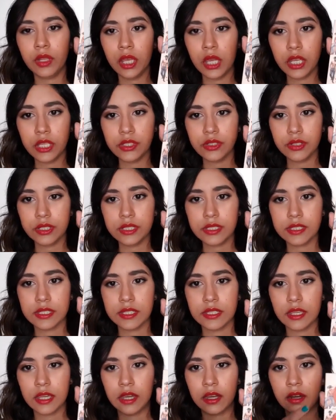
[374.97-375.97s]
as you can
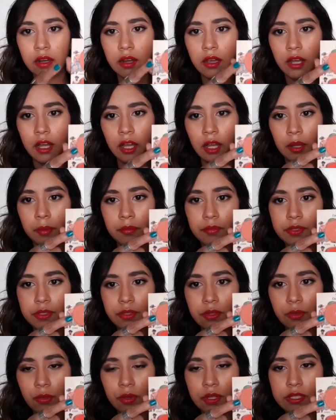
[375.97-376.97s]
see there,
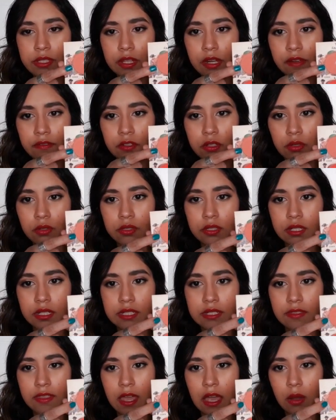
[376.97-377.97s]
so the ones that I've chosen
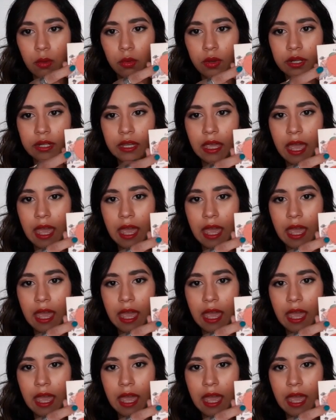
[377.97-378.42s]
is that one.